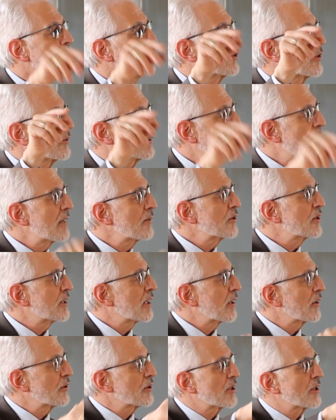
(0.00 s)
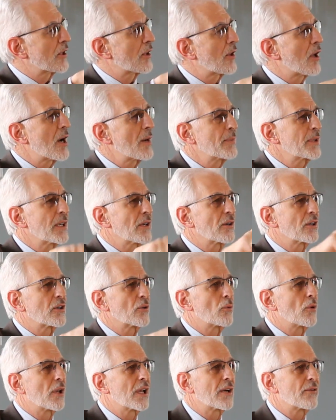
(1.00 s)
So downstairs in the lobby
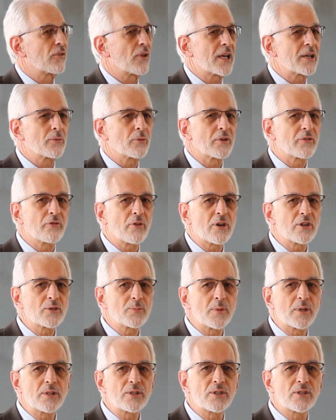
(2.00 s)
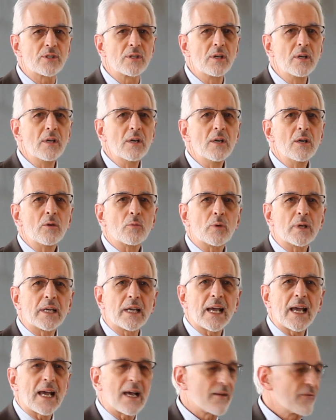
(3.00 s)
area, we'll have light refreshments.
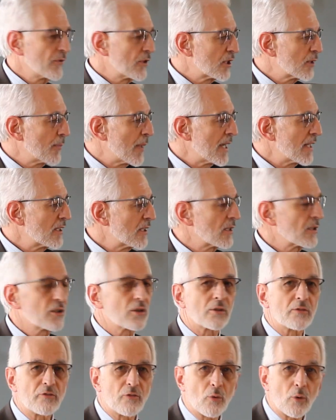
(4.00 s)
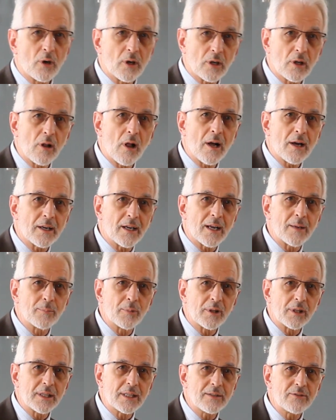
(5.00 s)
We have the space until 4 o'clock, I
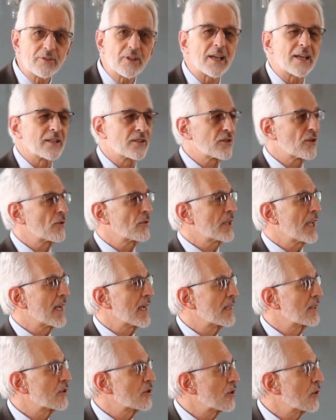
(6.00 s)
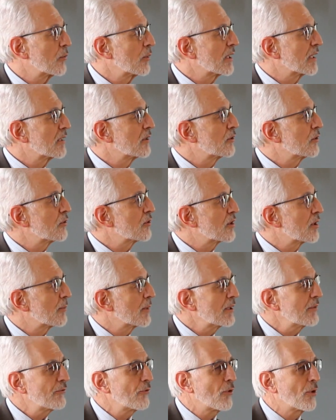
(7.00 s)
believe. Yes, okay. So we can do some
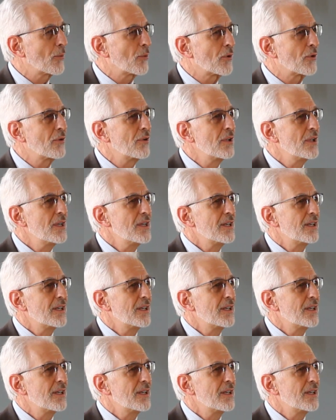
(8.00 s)
informal